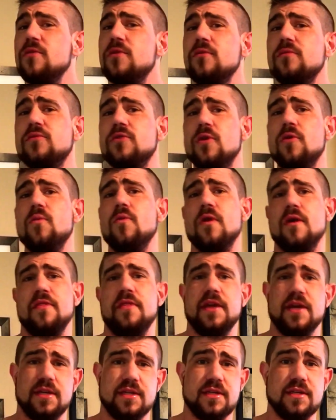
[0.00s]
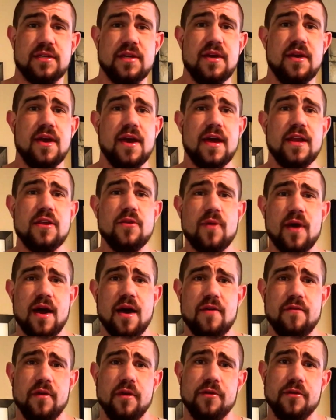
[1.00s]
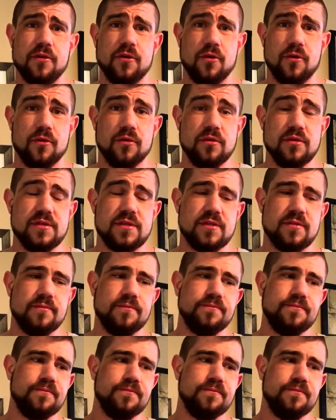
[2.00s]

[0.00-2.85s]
you don't want this and you have other goals,